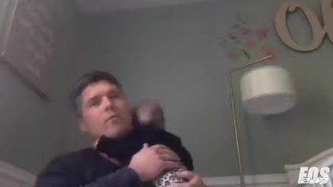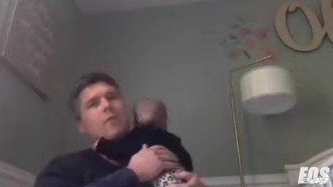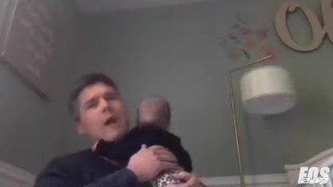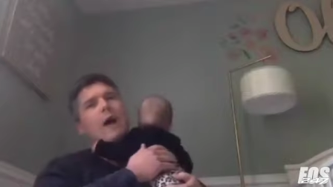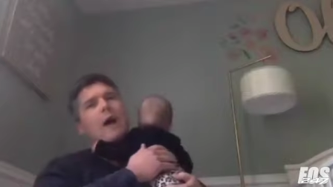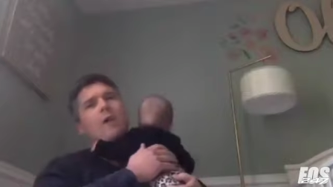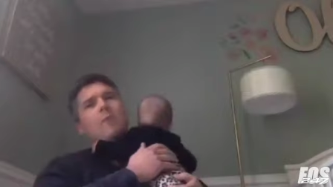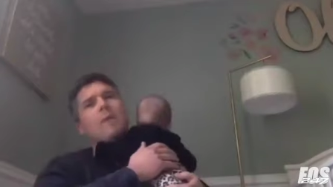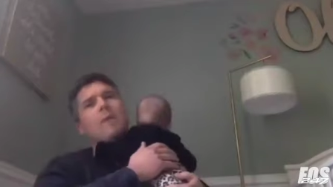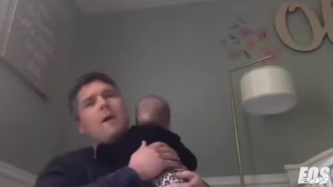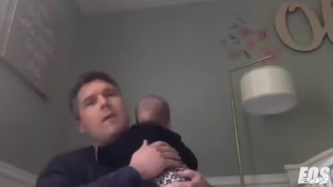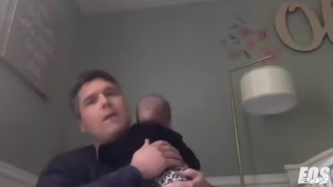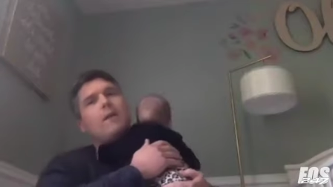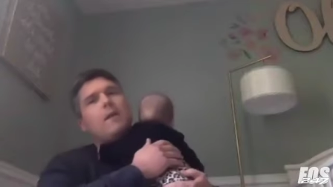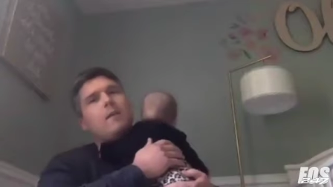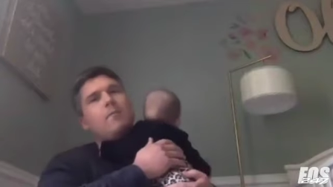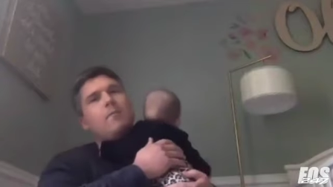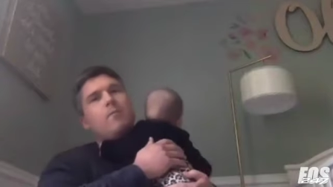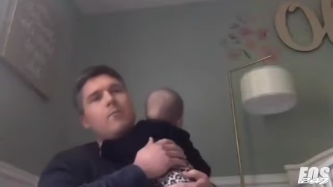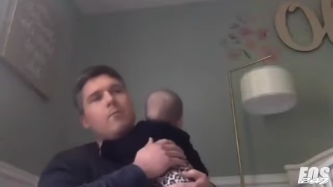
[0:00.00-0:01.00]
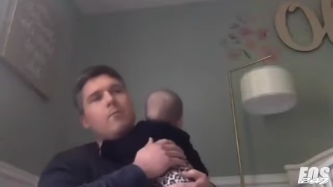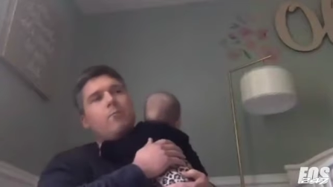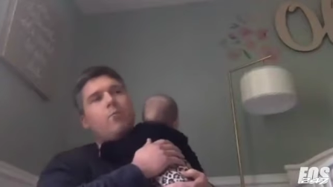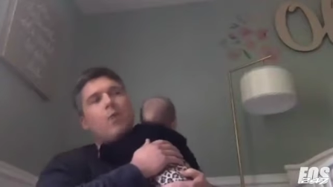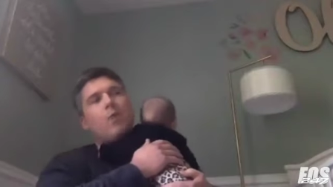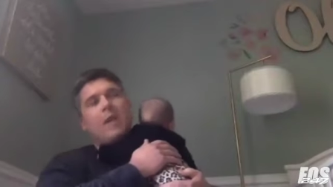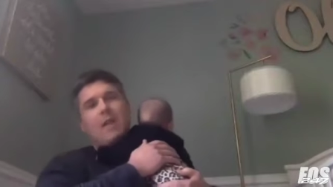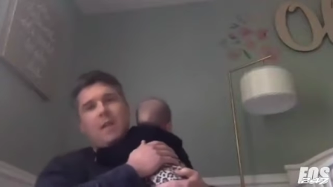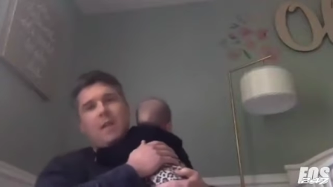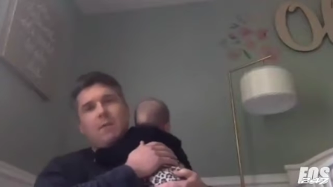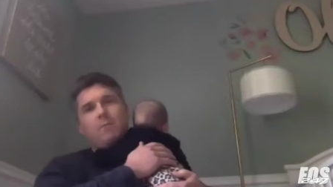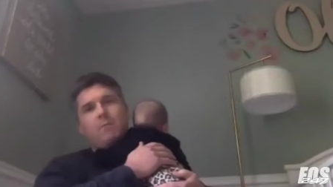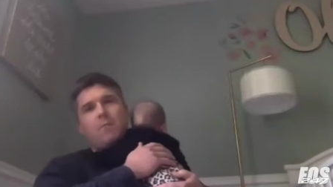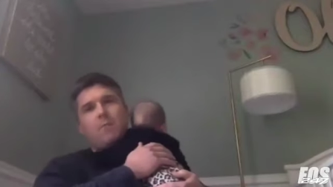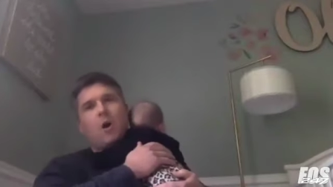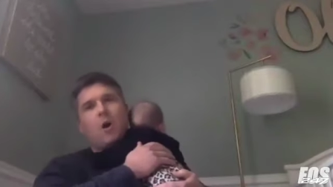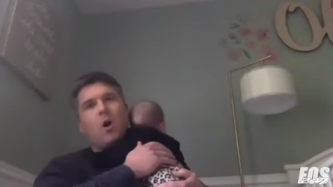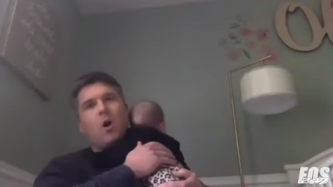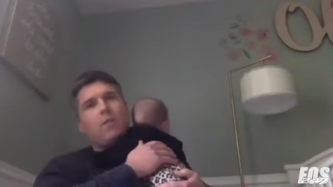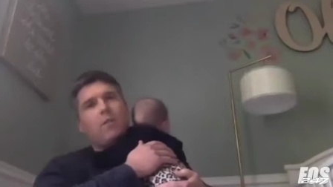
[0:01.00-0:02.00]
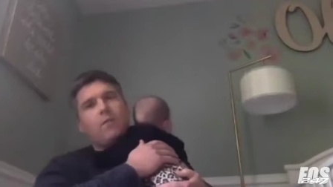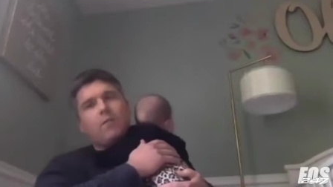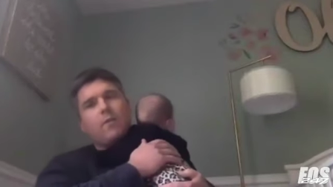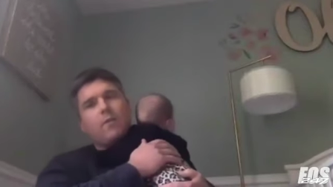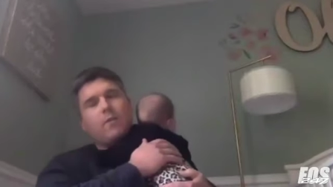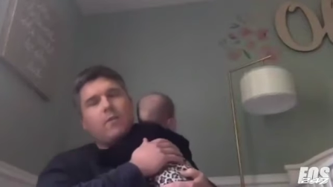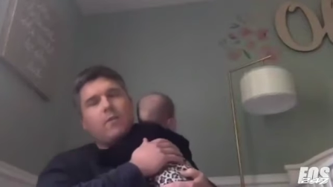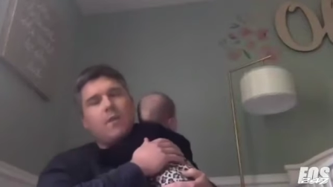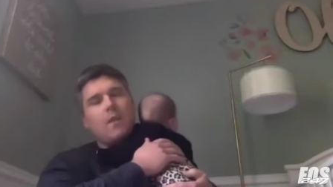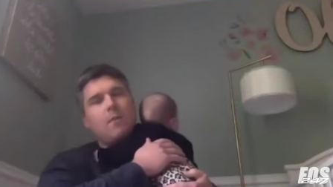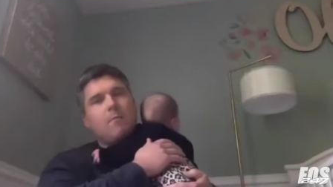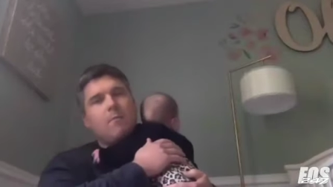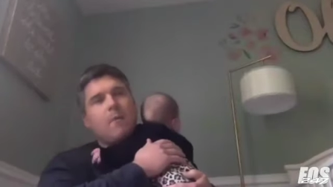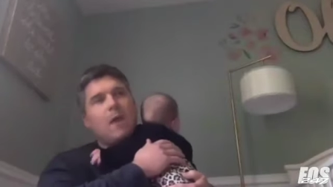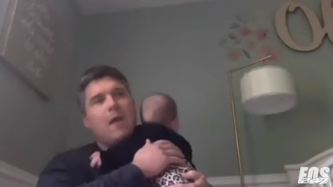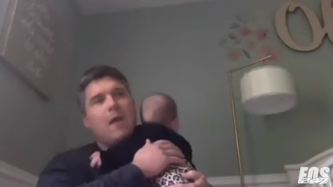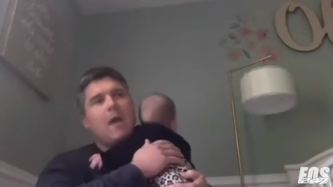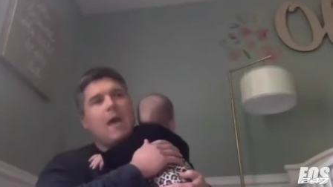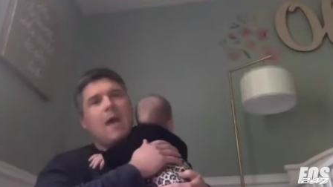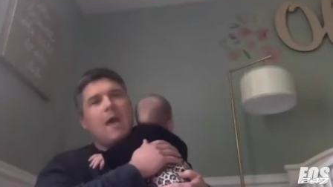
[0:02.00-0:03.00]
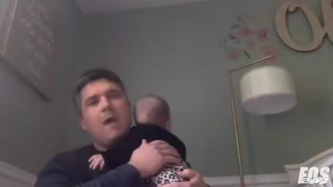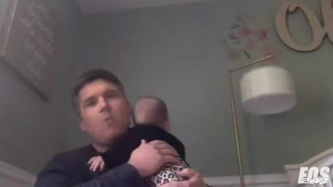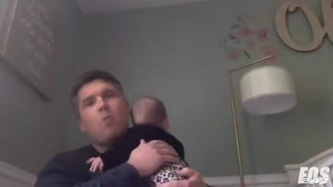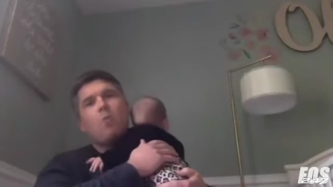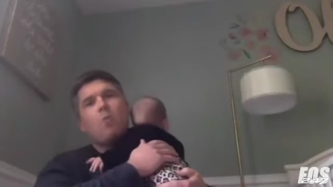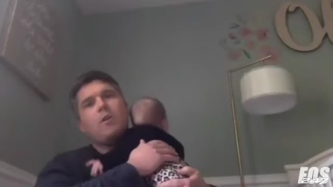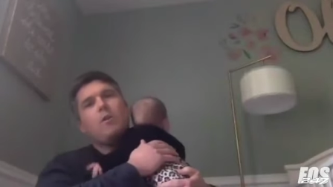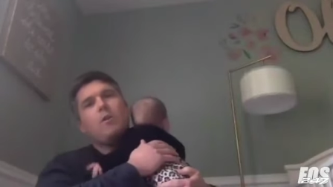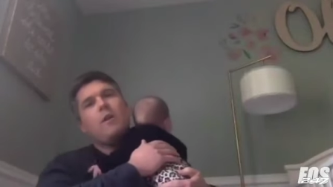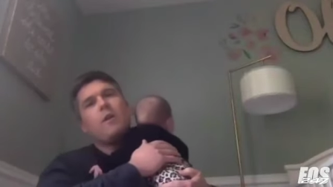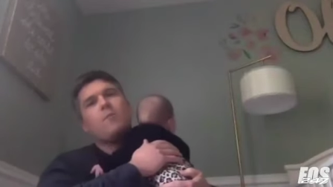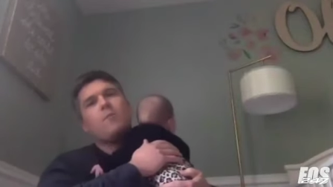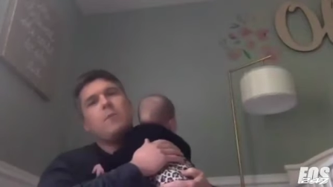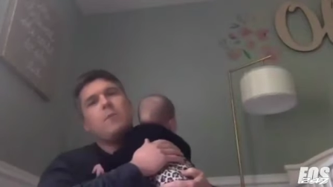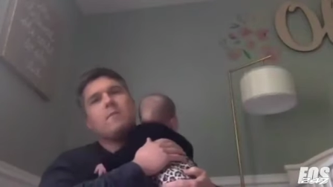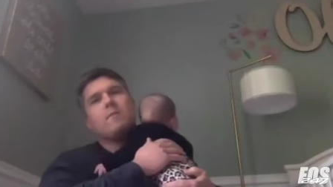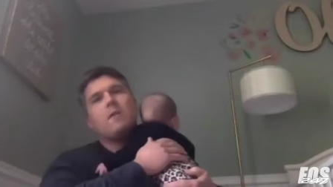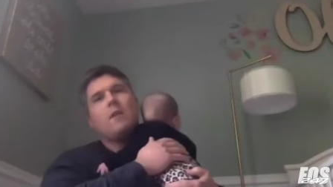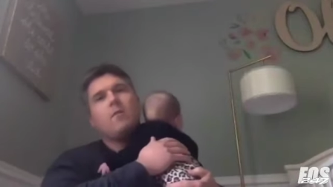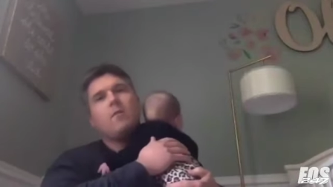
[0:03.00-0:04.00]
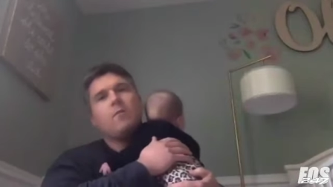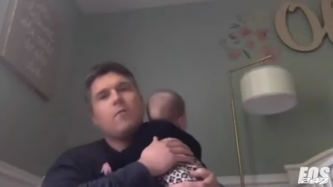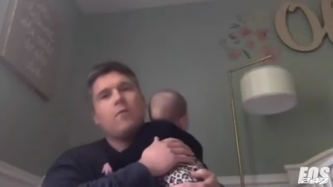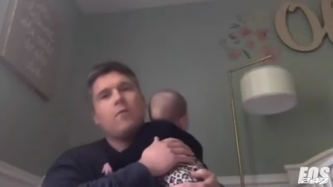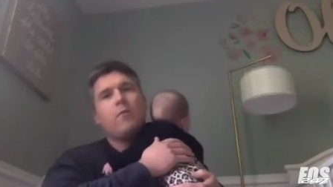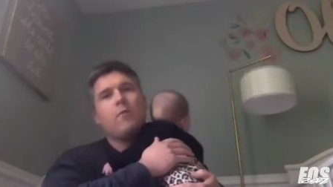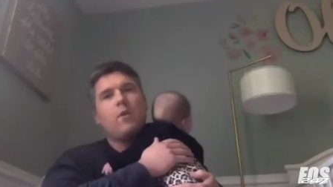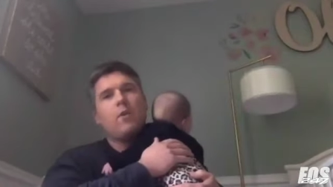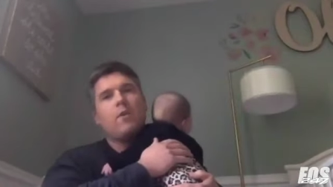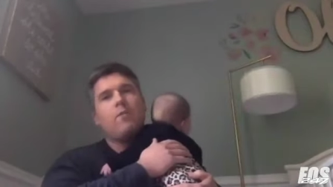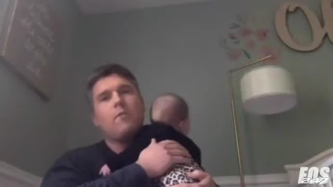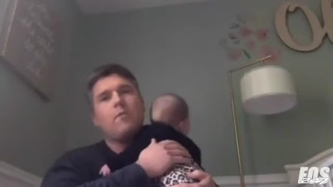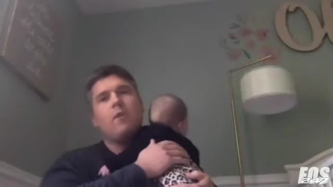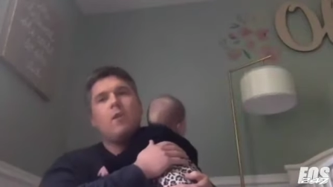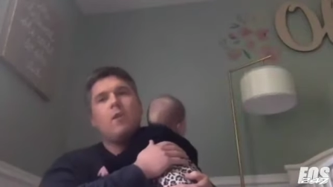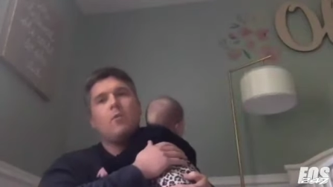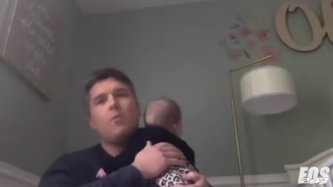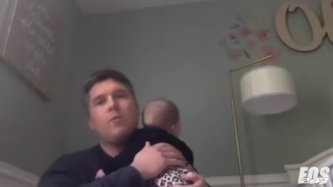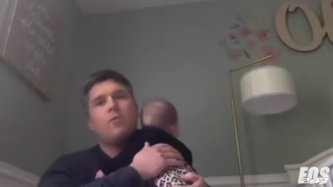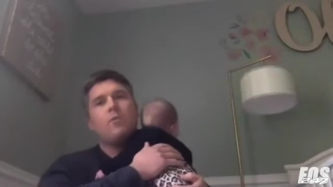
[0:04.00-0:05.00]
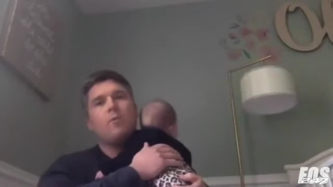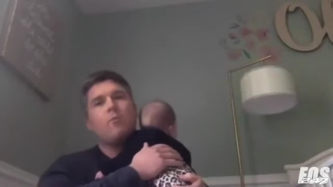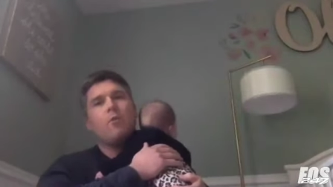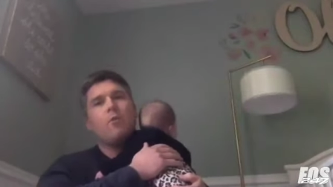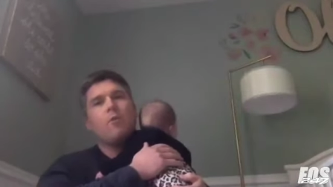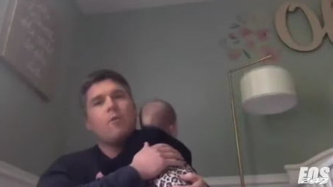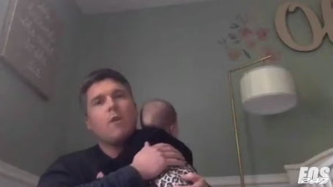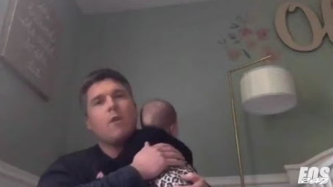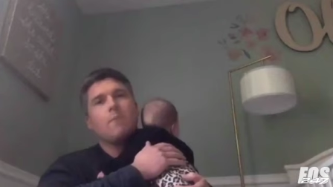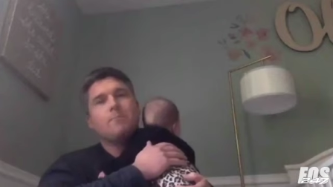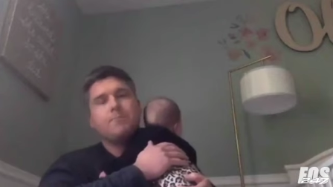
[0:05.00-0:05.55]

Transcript: out about him bringing him onto the team, and what are your expectations for his year with your program?